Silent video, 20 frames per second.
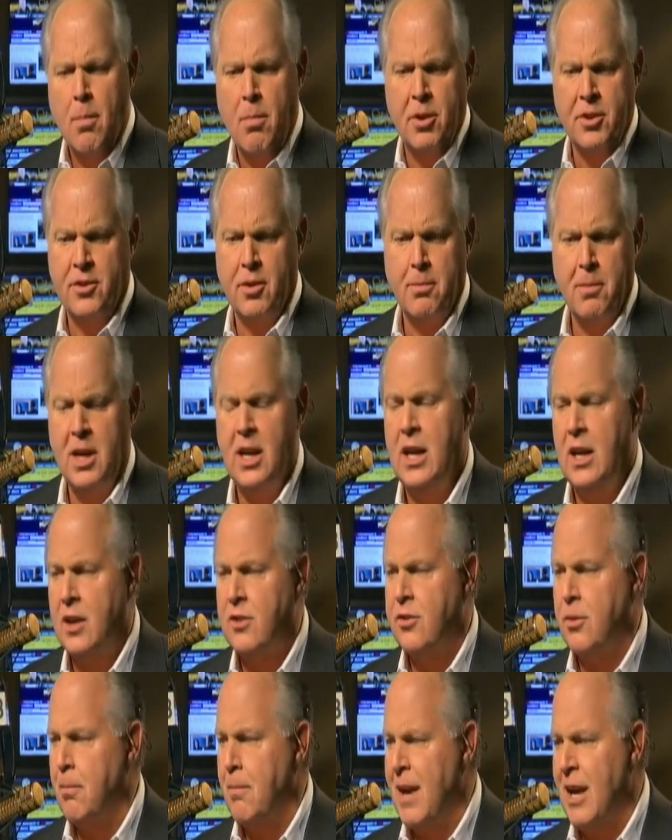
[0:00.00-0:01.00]
But to me,
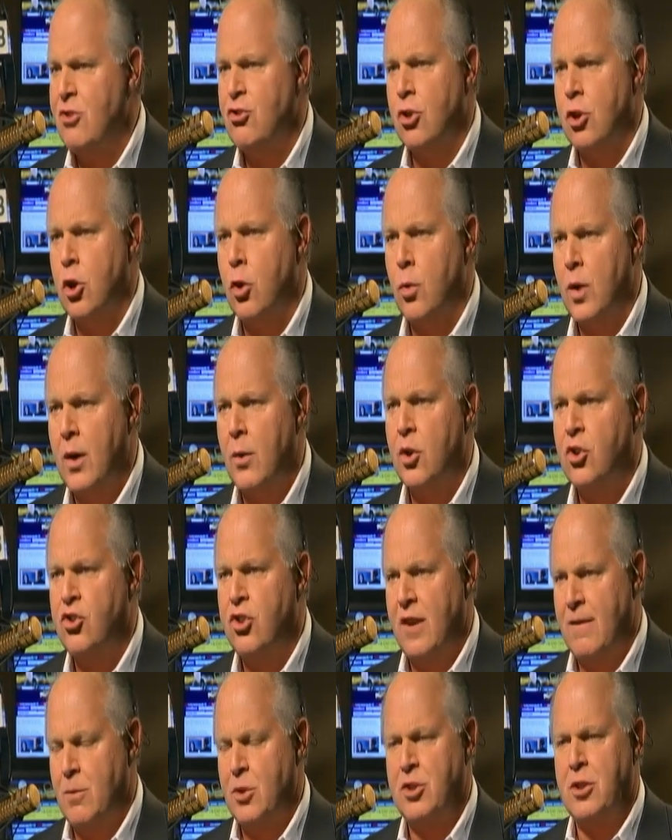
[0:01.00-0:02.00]
it's a major career
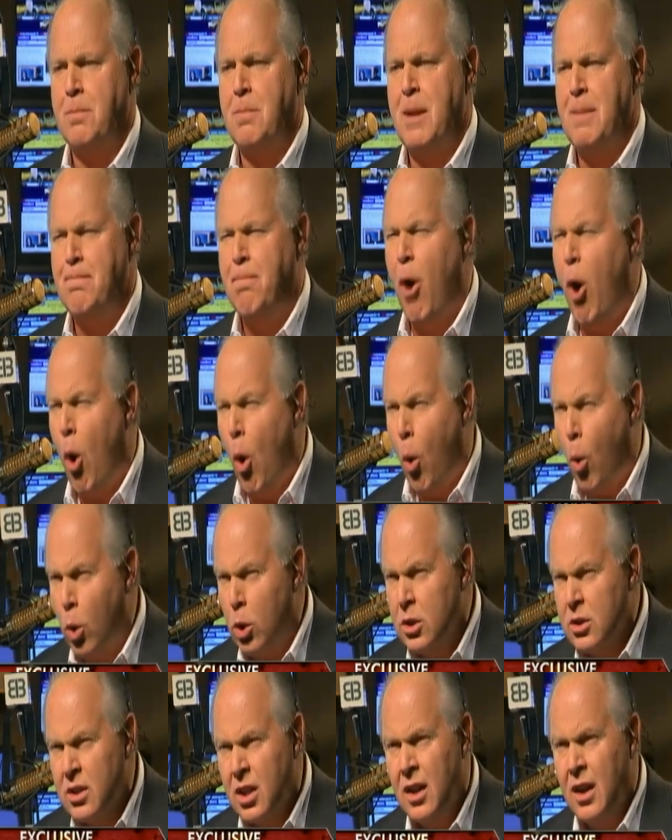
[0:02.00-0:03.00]
achievement to be
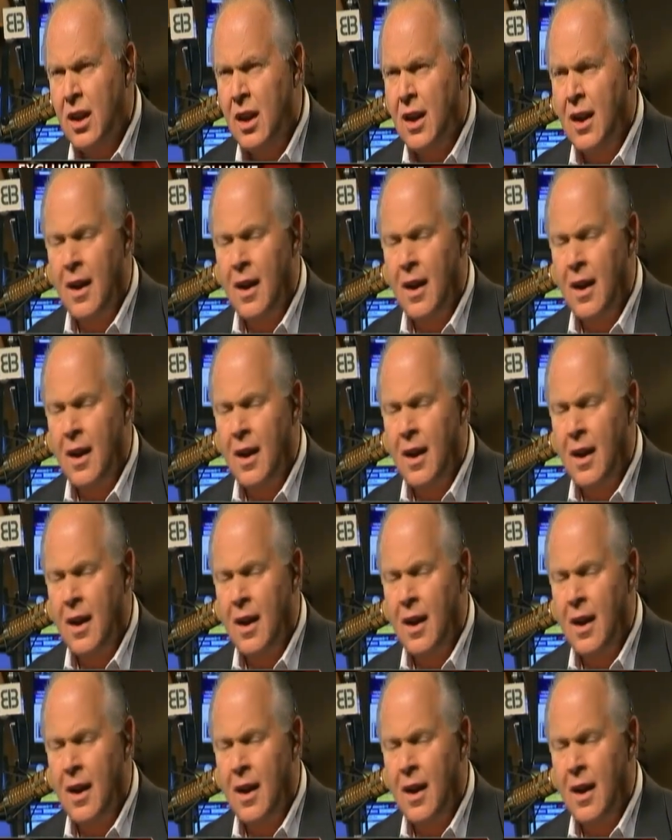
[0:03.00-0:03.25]
polled